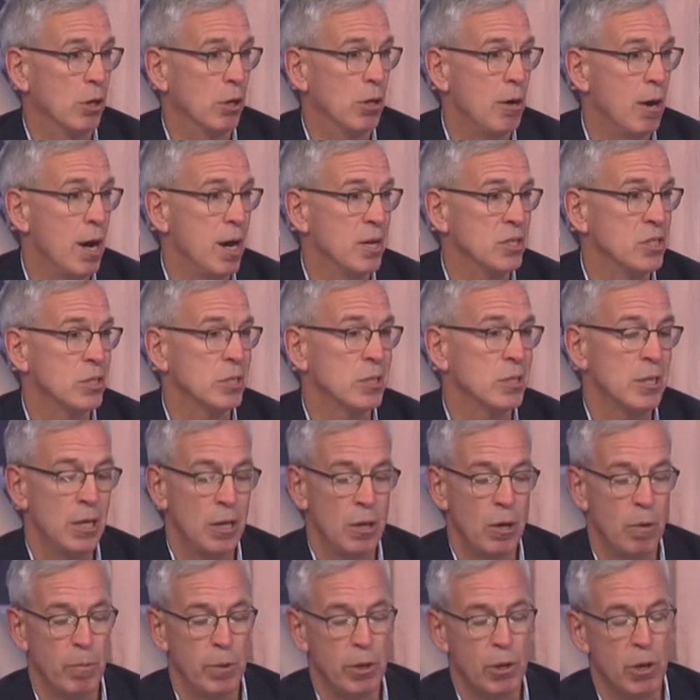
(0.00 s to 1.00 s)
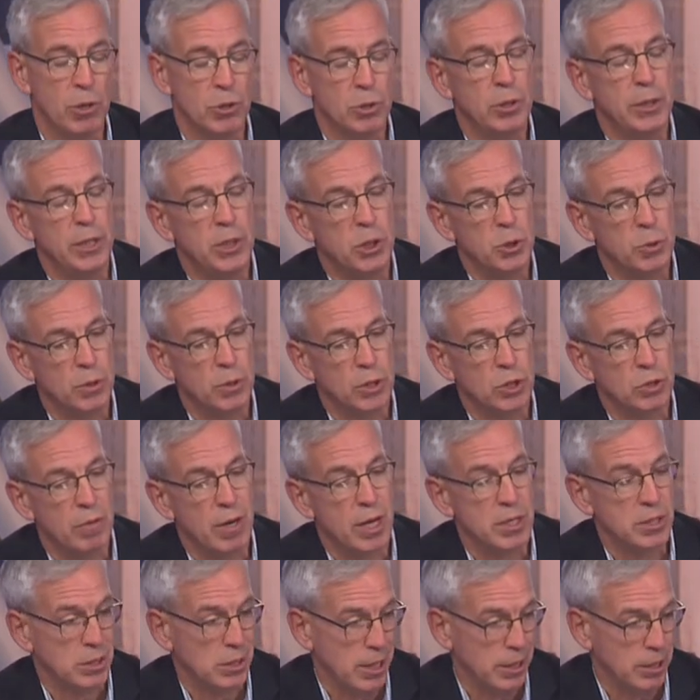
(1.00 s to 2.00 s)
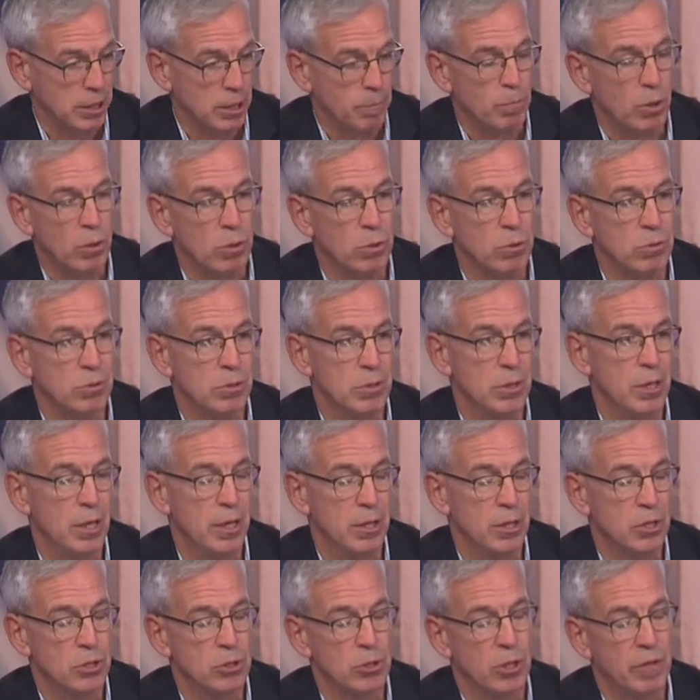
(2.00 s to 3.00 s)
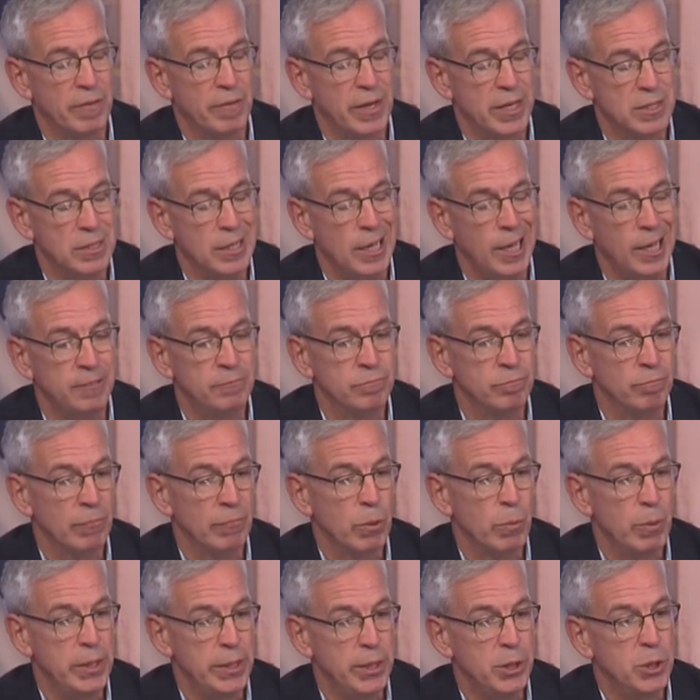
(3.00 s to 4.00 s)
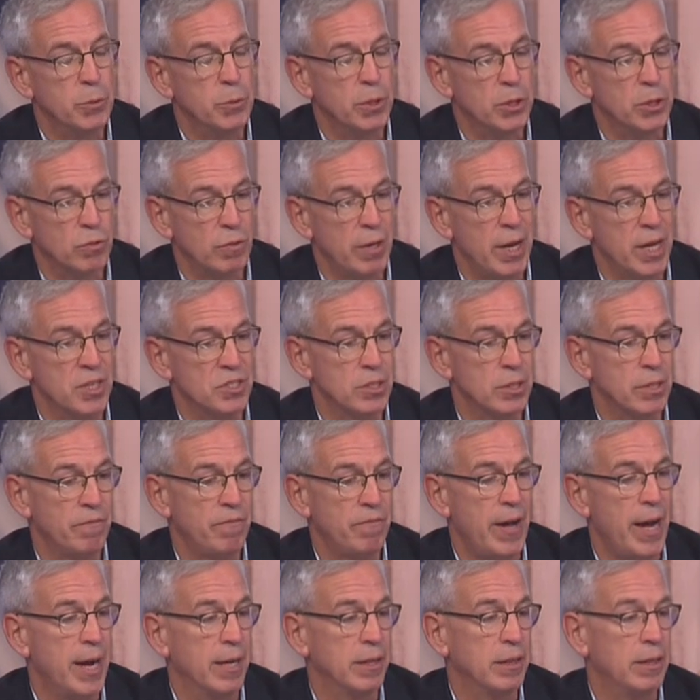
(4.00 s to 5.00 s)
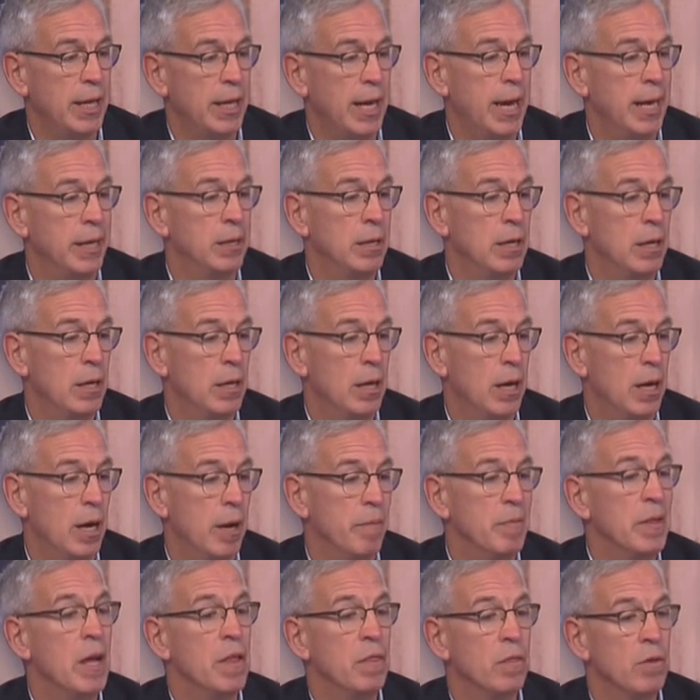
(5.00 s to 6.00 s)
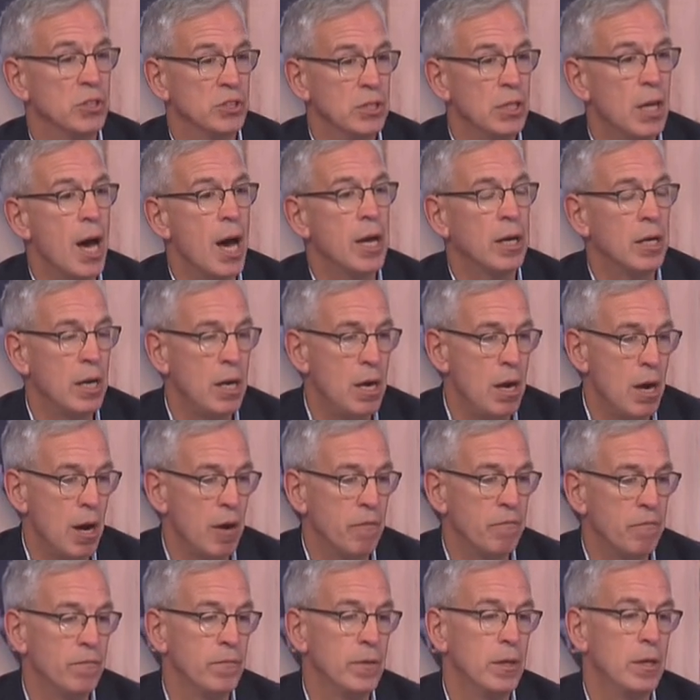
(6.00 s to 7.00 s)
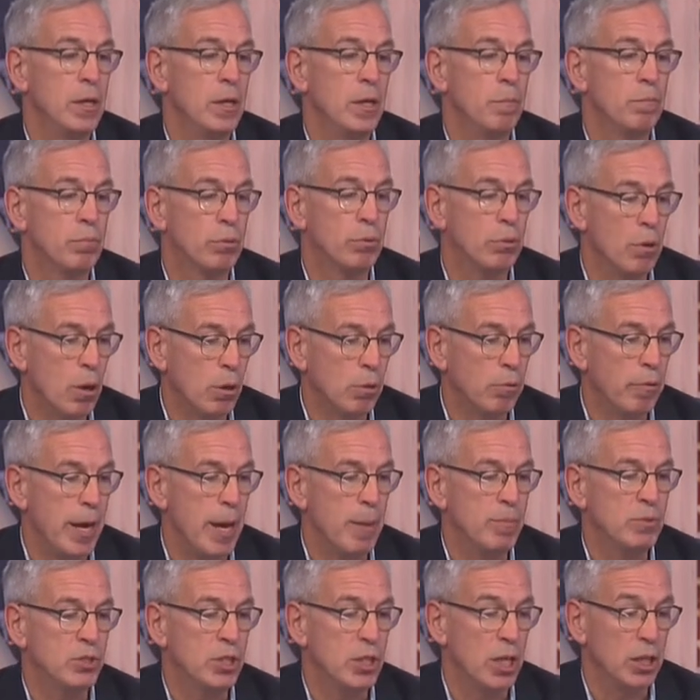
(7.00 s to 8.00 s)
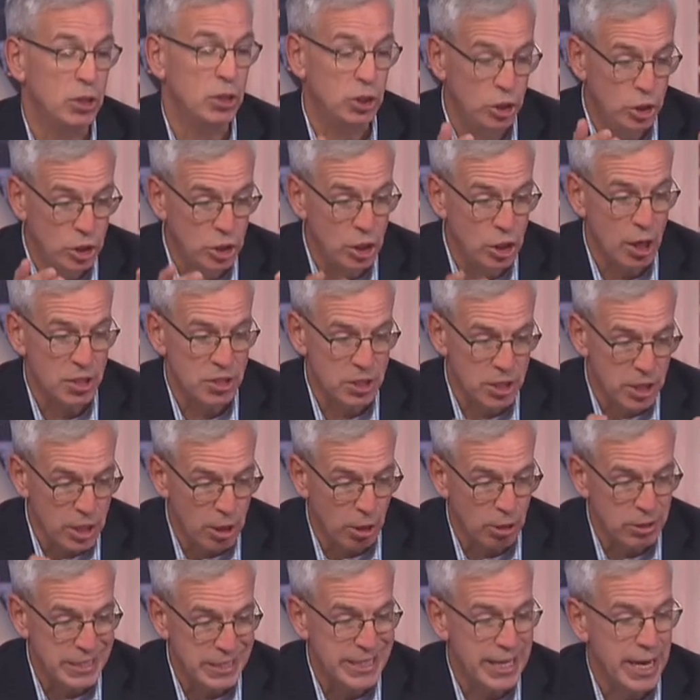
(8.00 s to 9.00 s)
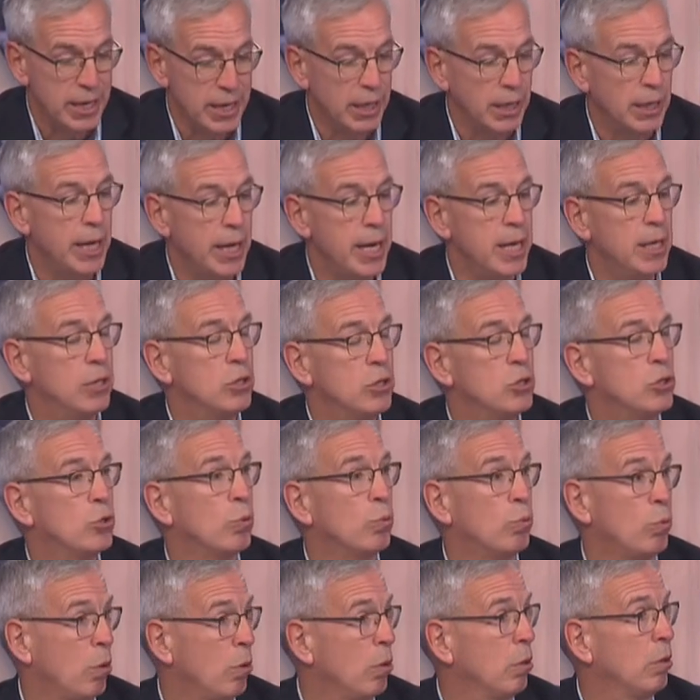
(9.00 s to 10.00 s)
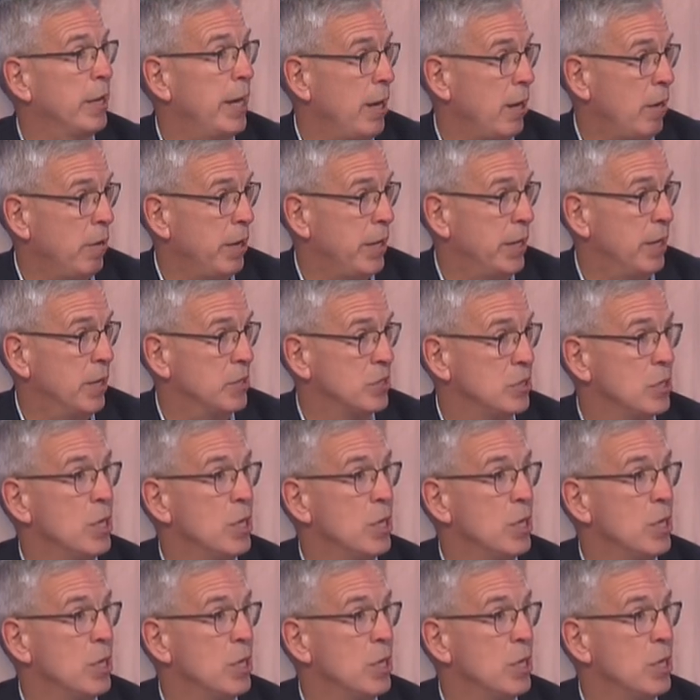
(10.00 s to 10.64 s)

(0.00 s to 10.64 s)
costs. We also need to address, like the poll in the survey said, we need to address the fact that there's not enough programs that just are dedicated to rural areas.